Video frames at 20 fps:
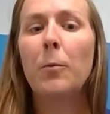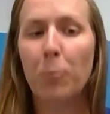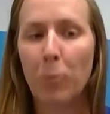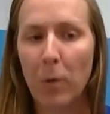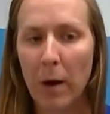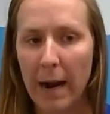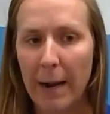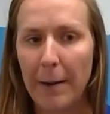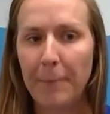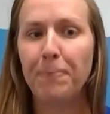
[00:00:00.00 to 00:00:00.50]

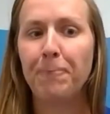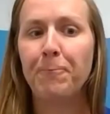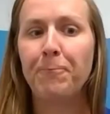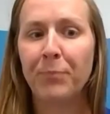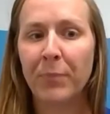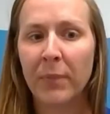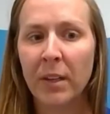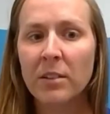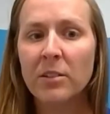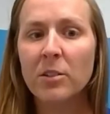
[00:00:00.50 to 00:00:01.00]
Right.
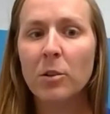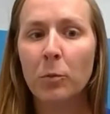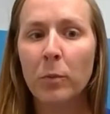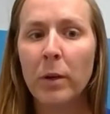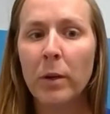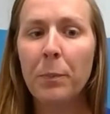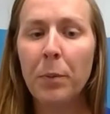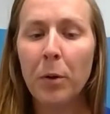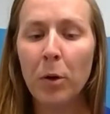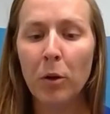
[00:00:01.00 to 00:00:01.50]
So when
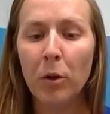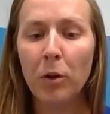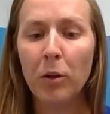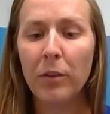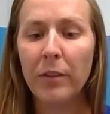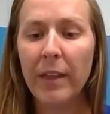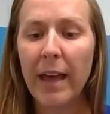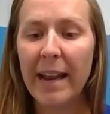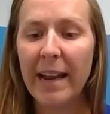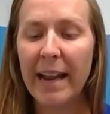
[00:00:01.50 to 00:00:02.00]
we
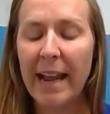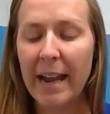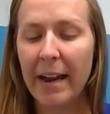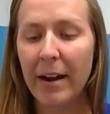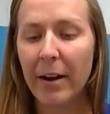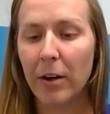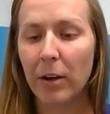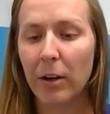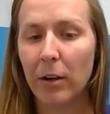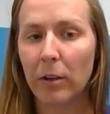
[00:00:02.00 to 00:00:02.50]
pull that
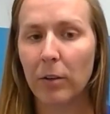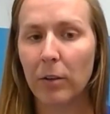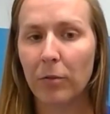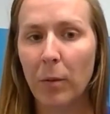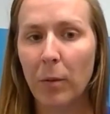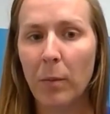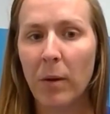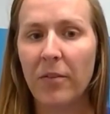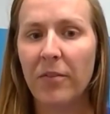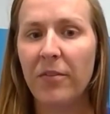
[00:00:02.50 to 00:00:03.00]
air
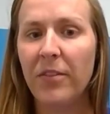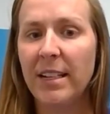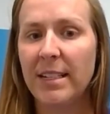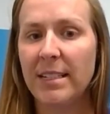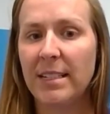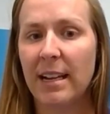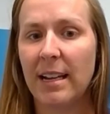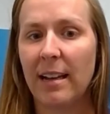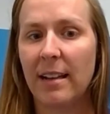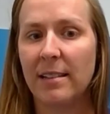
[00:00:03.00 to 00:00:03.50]
from a fit
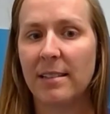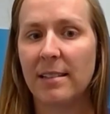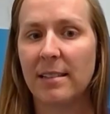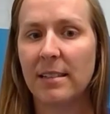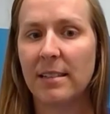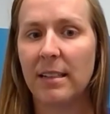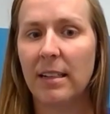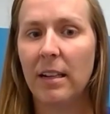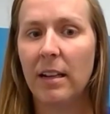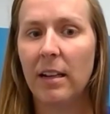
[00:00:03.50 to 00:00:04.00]

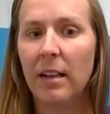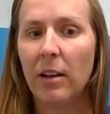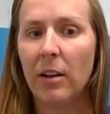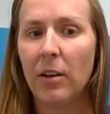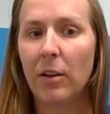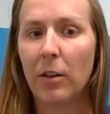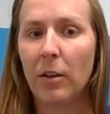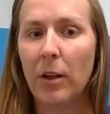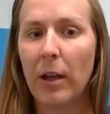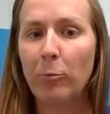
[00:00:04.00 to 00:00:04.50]
test
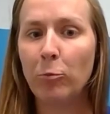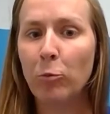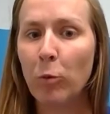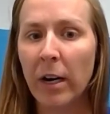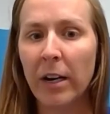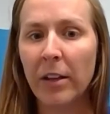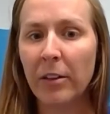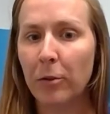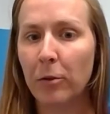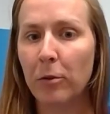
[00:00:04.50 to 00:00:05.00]
and
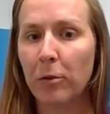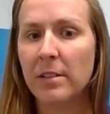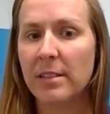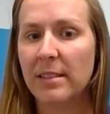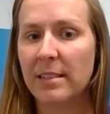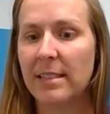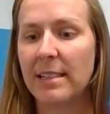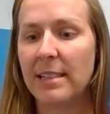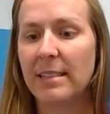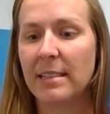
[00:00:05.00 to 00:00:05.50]
run it through a
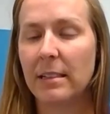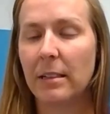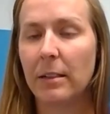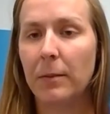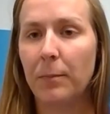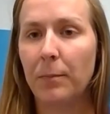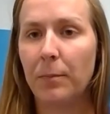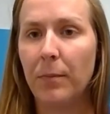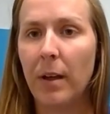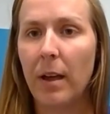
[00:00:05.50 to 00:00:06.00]

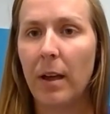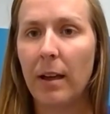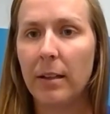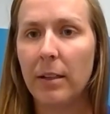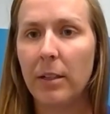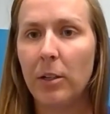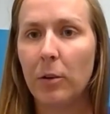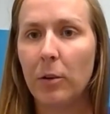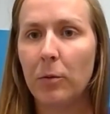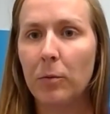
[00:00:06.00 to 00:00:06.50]
system,
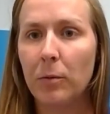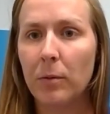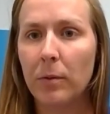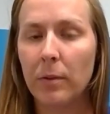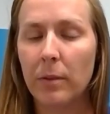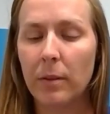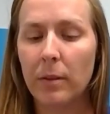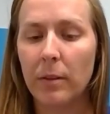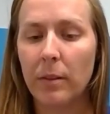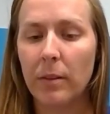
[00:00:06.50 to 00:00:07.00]

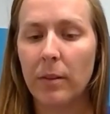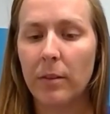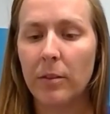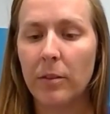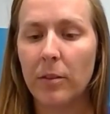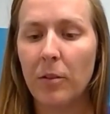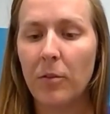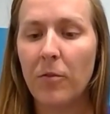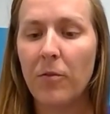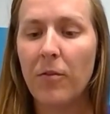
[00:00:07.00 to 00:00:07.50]

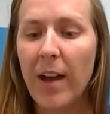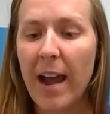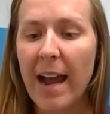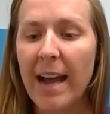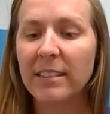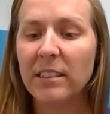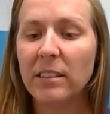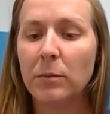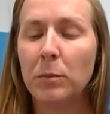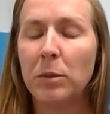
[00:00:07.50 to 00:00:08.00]
the
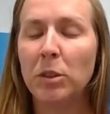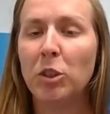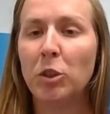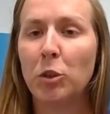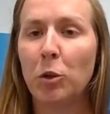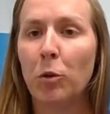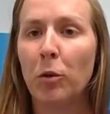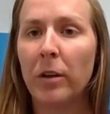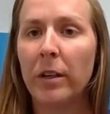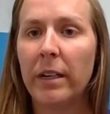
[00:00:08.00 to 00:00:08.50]
vast
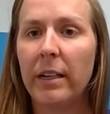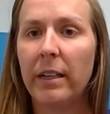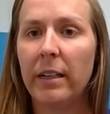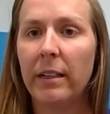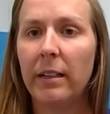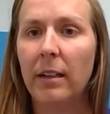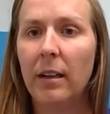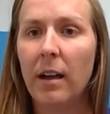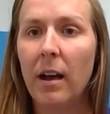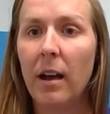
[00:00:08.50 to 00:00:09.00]

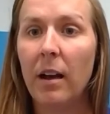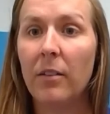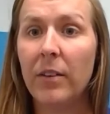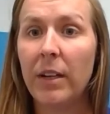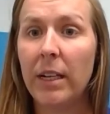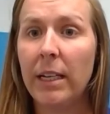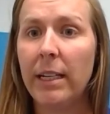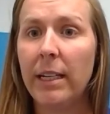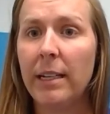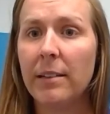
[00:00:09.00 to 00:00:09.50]
majority of
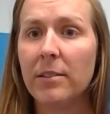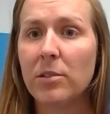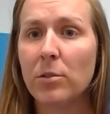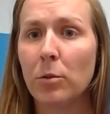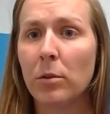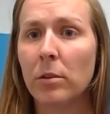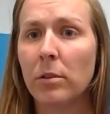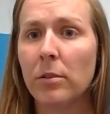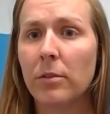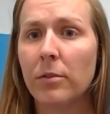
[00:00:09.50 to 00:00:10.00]
any
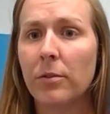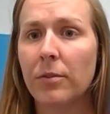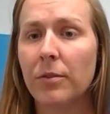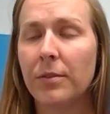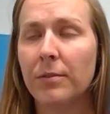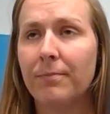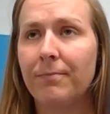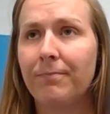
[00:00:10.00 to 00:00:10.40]
sort of